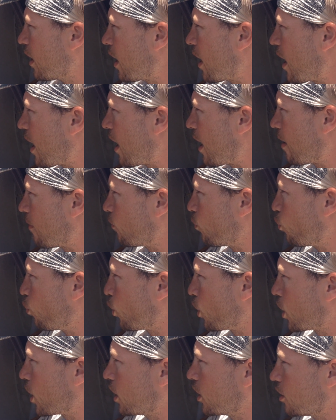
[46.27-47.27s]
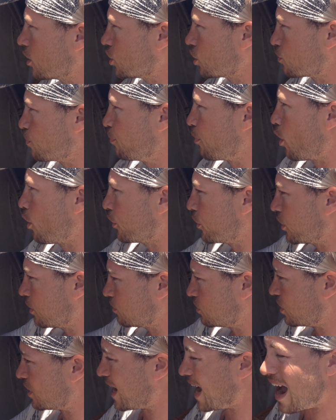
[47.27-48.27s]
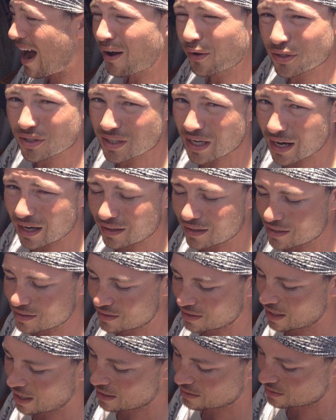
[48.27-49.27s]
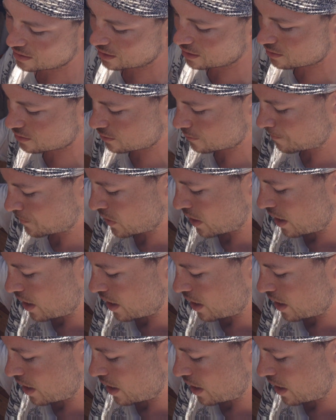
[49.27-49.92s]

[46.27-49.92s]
Um, we're going to just bolt them to the outside of these gussets.